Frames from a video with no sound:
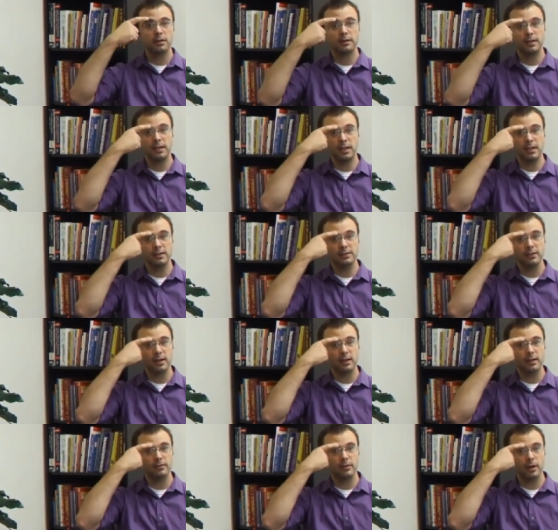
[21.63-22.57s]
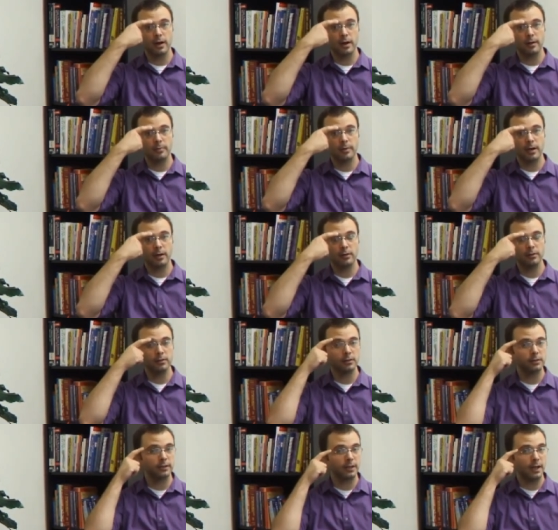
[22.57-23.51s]
the inside of your eyebrow,
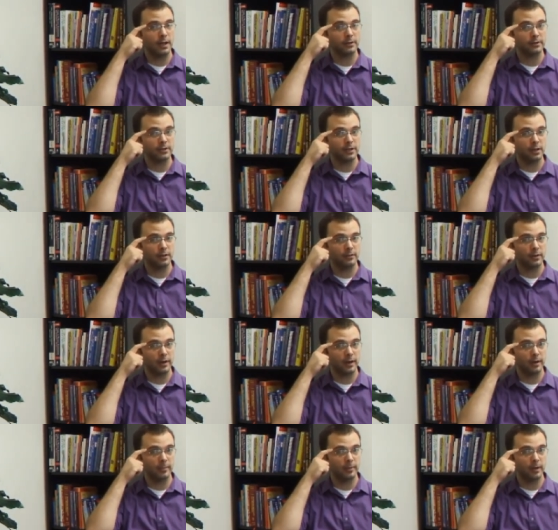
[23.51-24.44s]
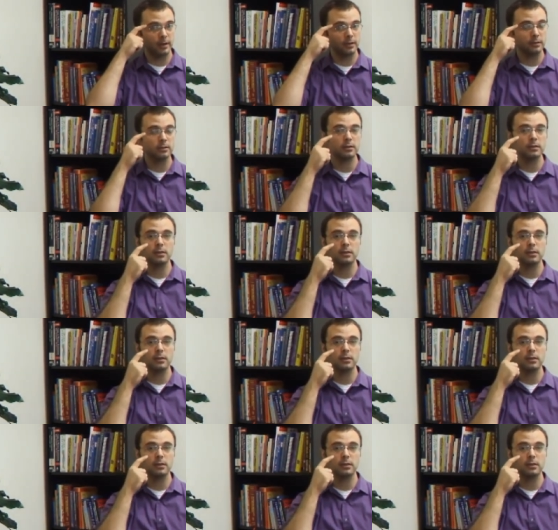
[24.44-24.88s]
the outside of your eyebrow,